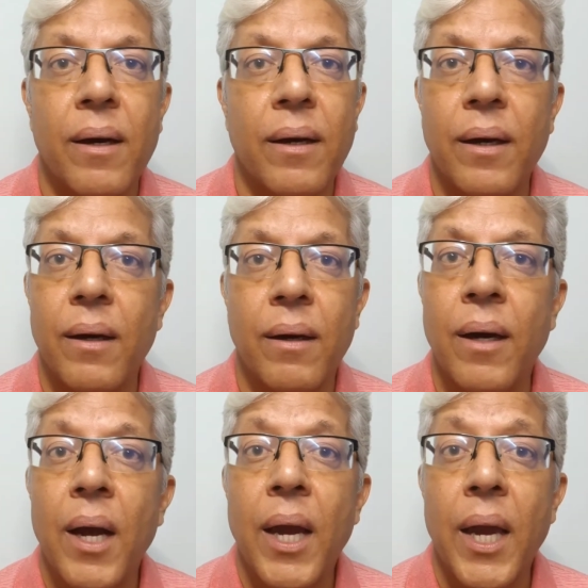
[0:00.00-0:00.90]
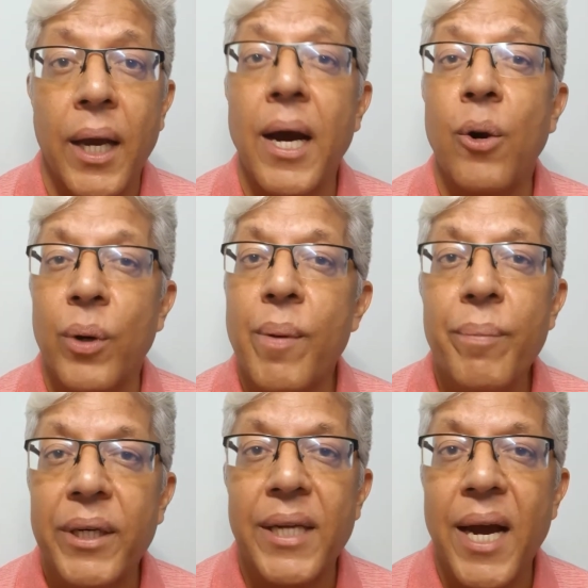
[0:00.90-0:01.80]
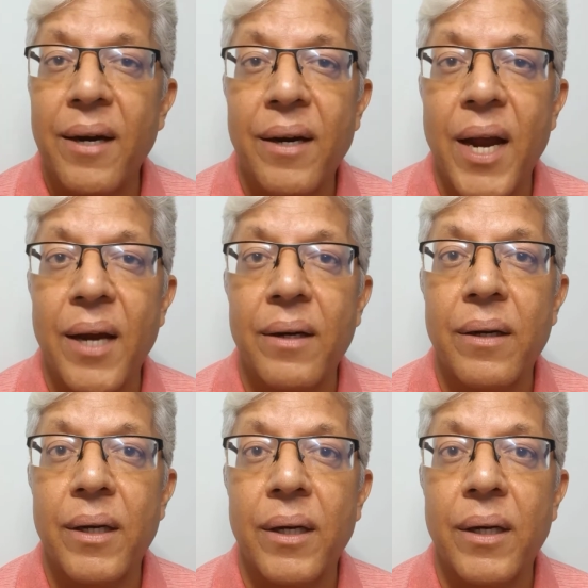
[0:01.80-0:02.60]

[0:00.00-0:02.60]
Hikaru remembered that and